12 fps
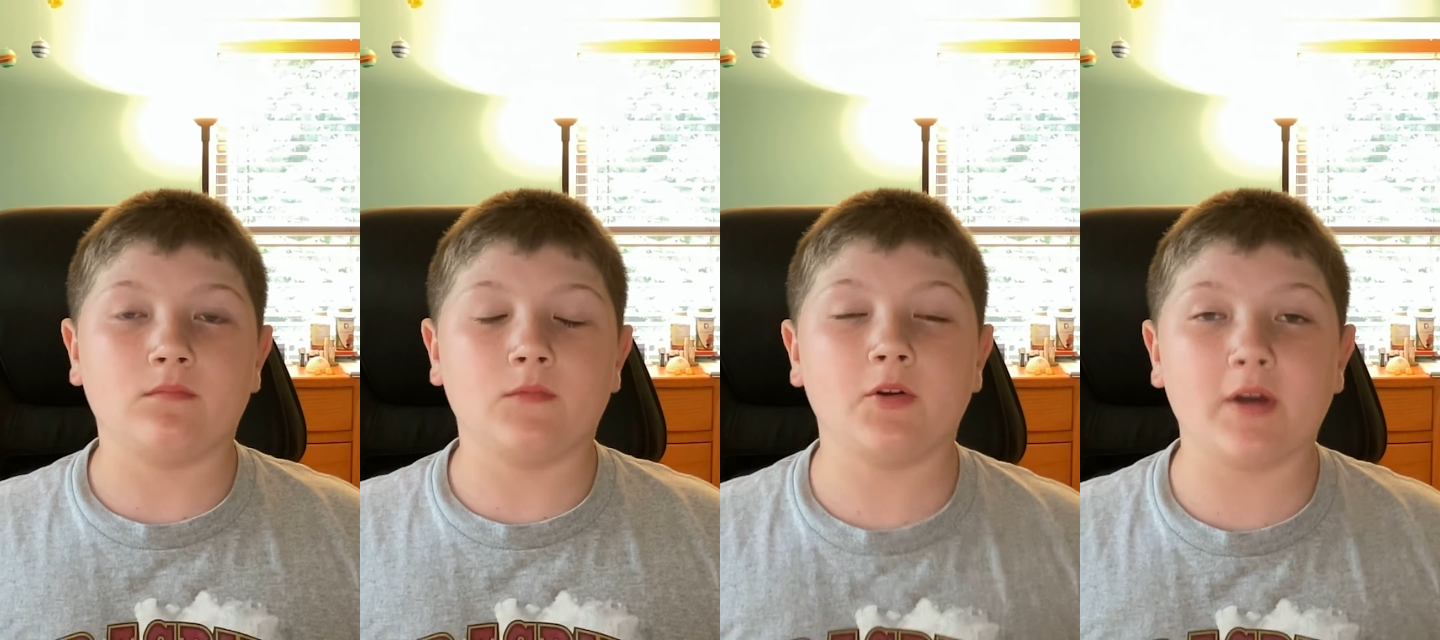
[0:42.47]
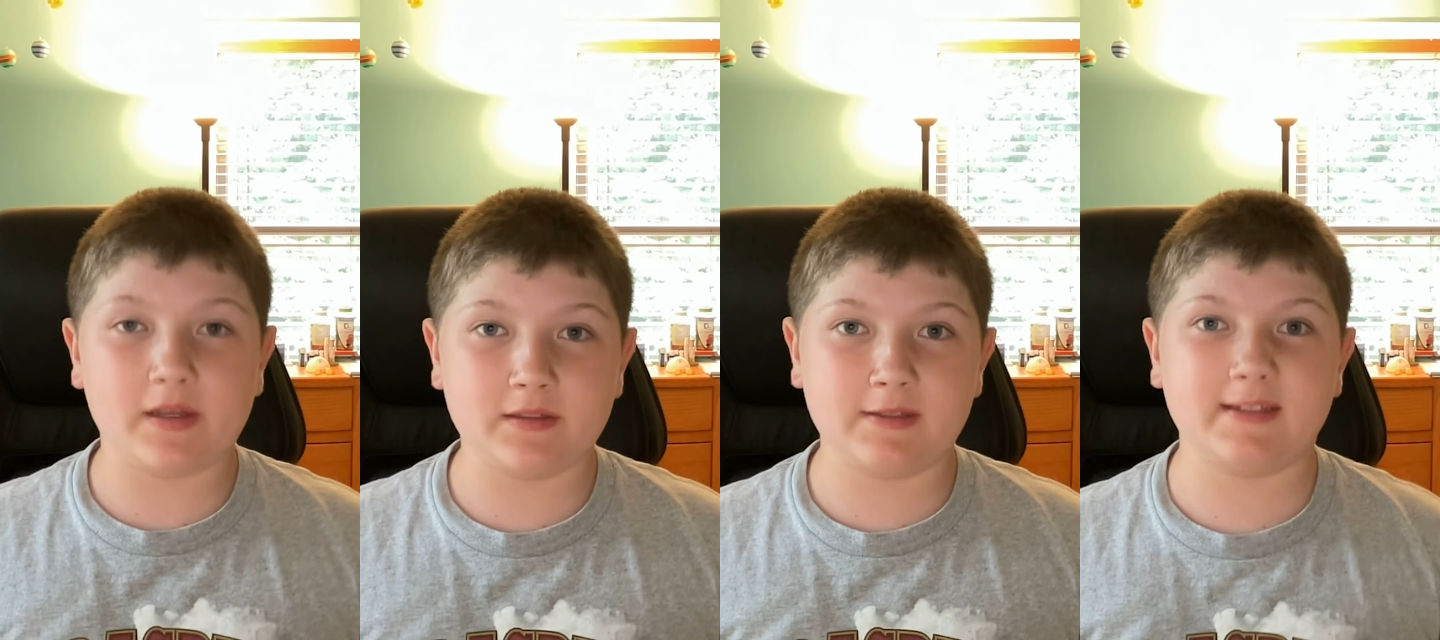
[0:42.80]

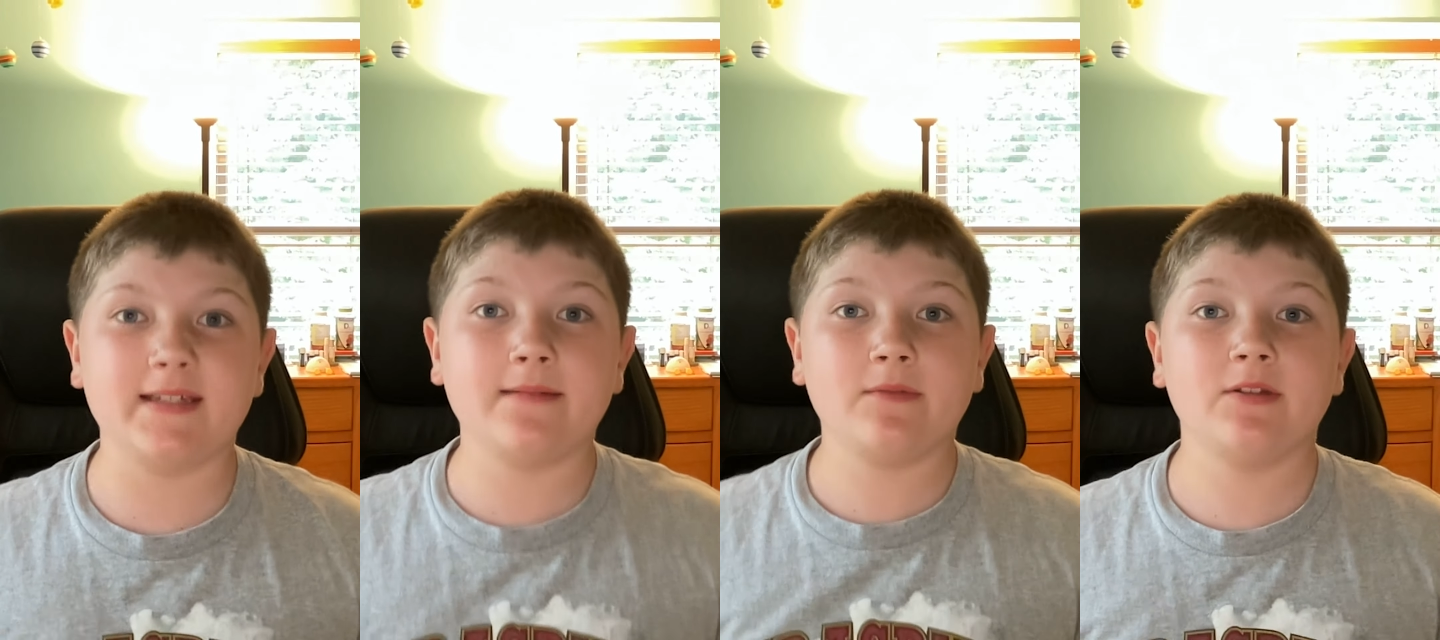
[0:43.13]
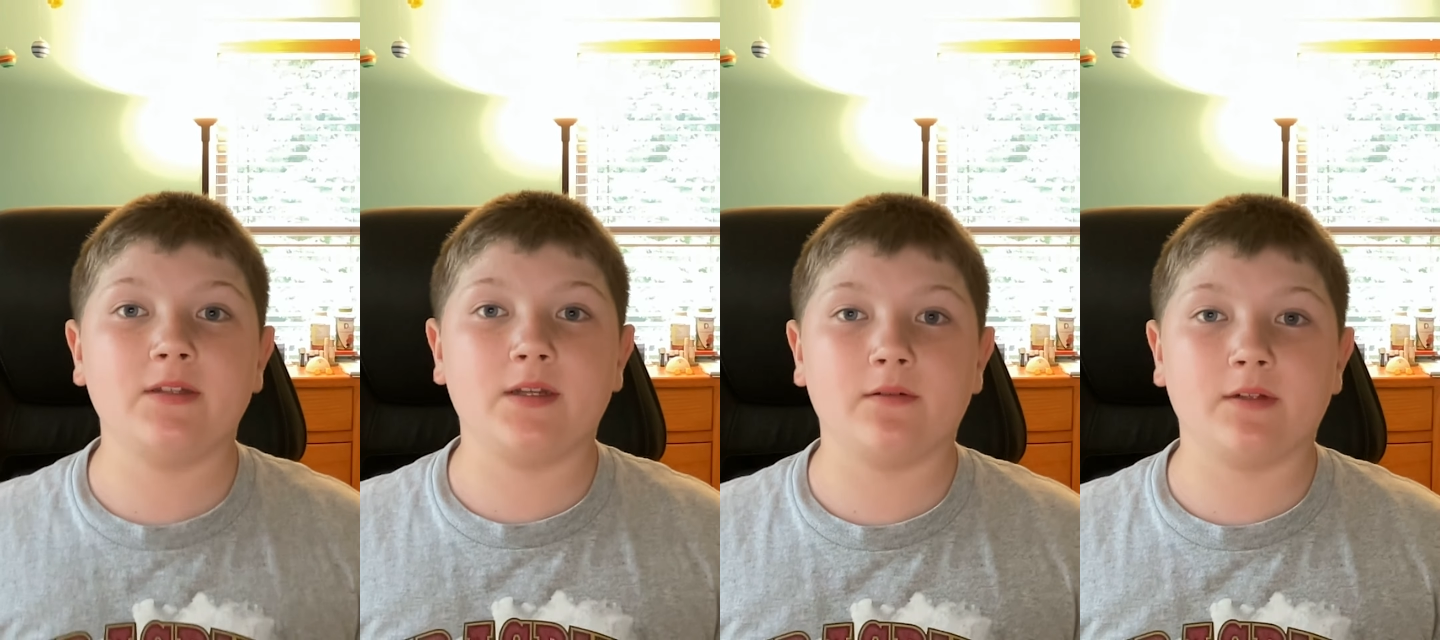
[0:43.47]
Okay, the
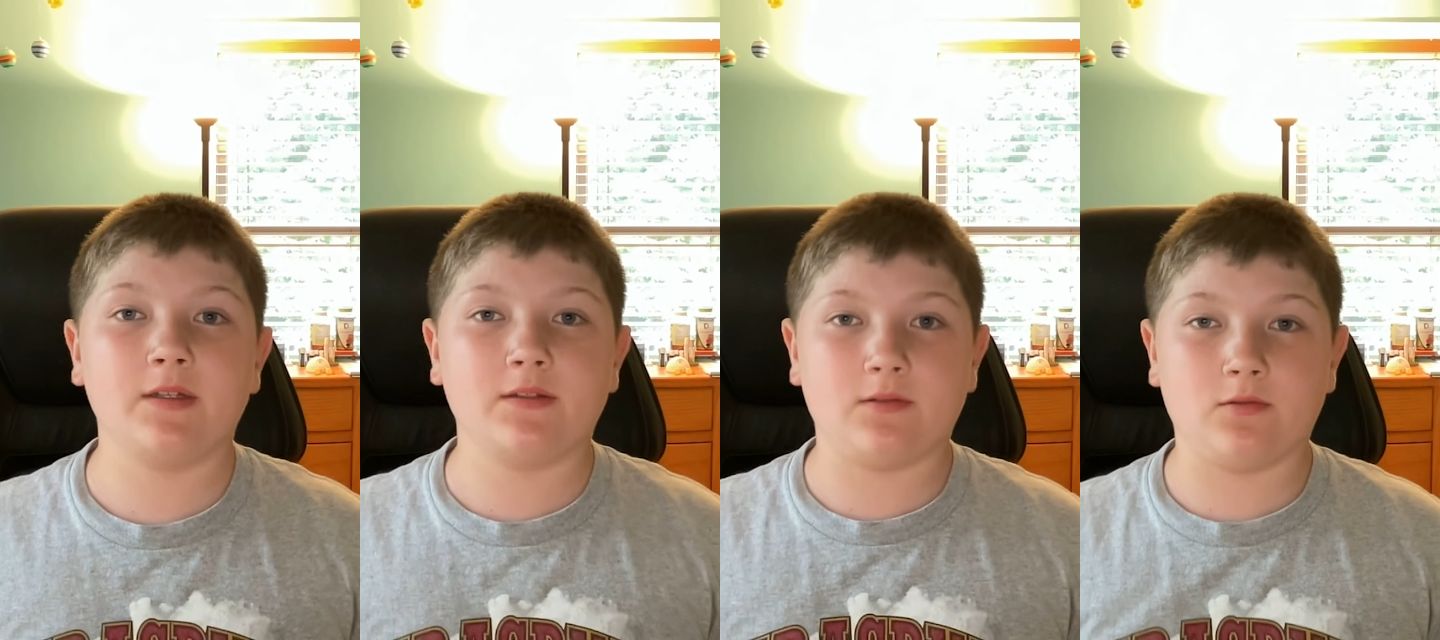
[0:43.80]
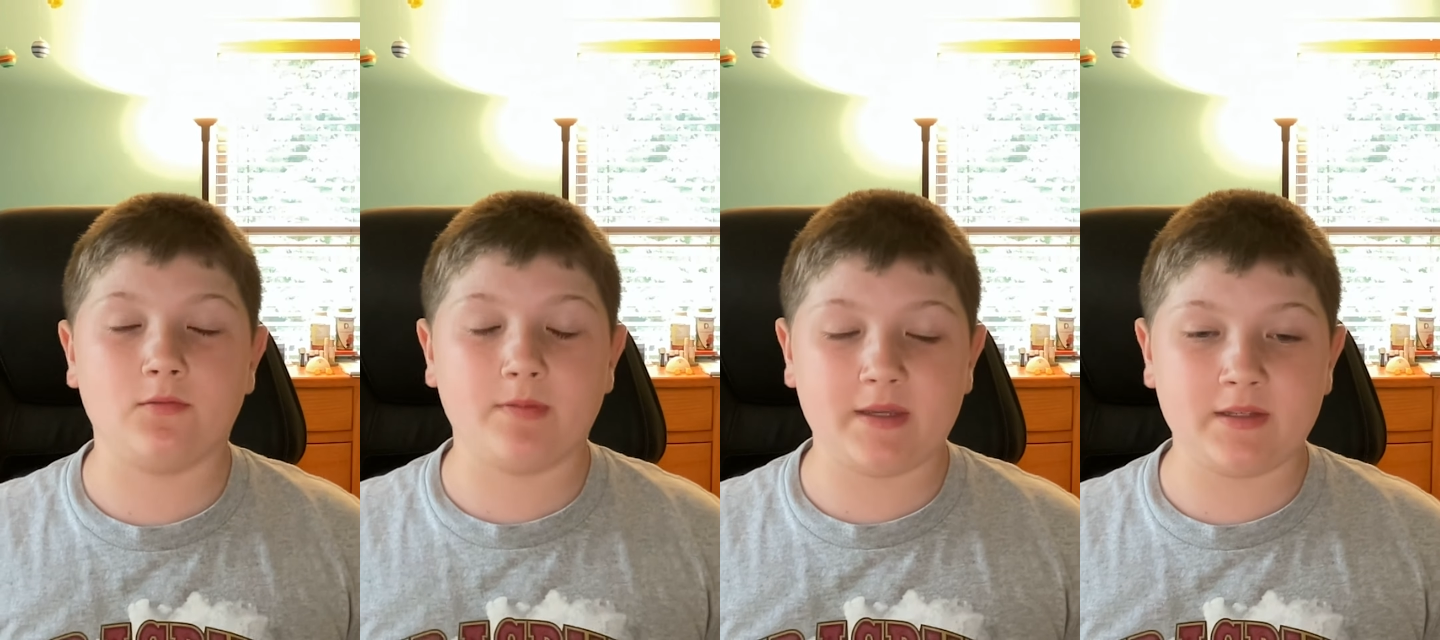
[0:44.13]
cinnamon donut
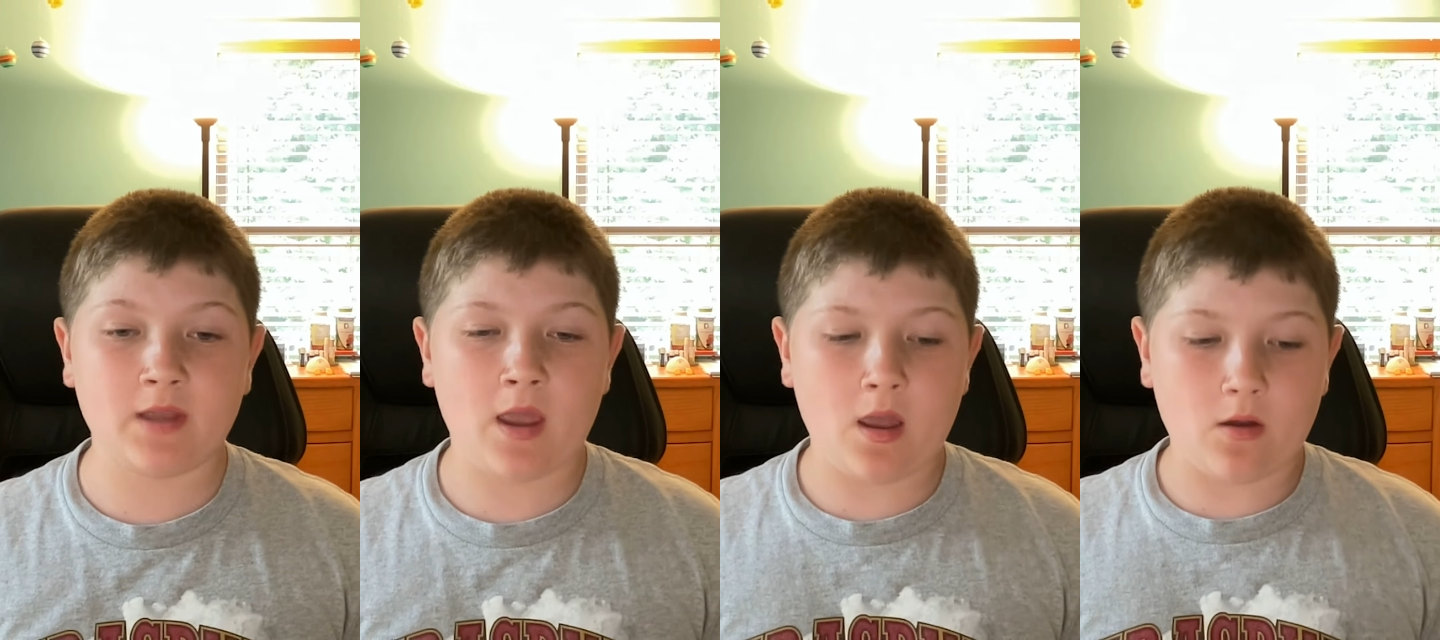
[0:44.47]
toothpaste